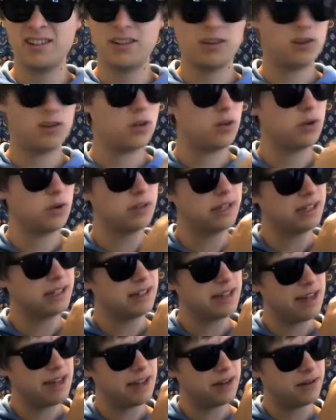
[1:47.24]
holding it
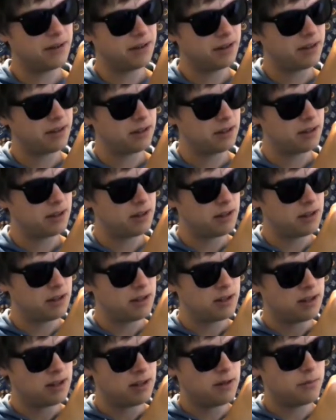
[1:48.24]
down,
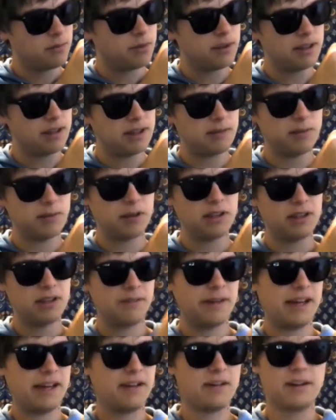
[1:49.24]
but then putting the
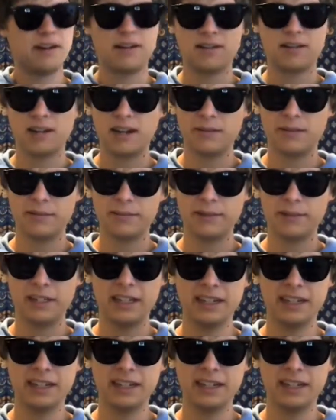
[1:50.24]
battery on top and putting it